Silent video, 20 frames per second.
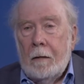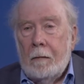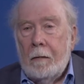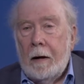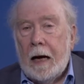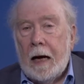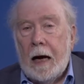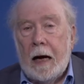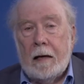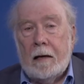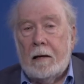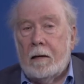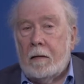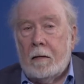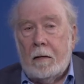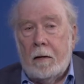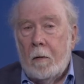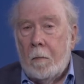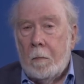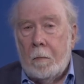
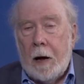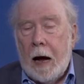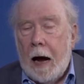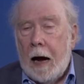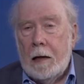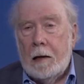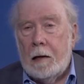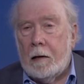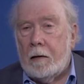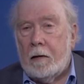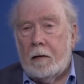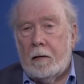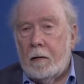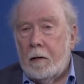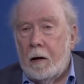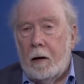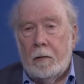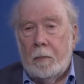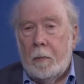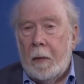whereas compilers
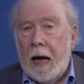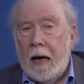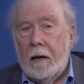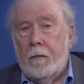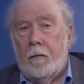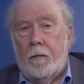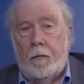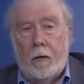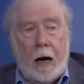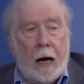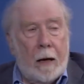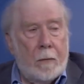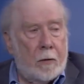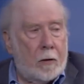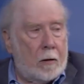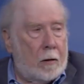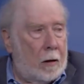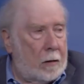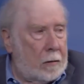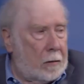on
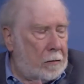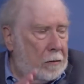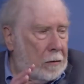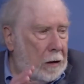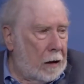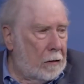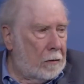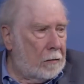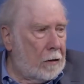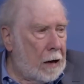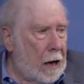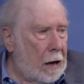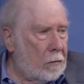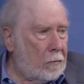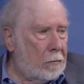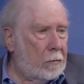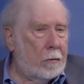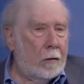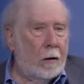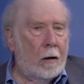mainframes cost
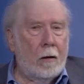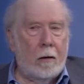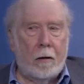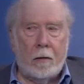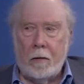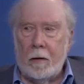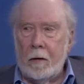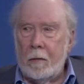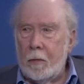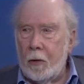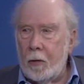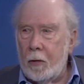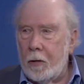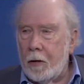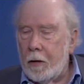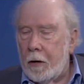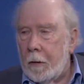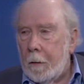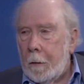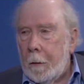$10,000 and
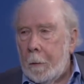more.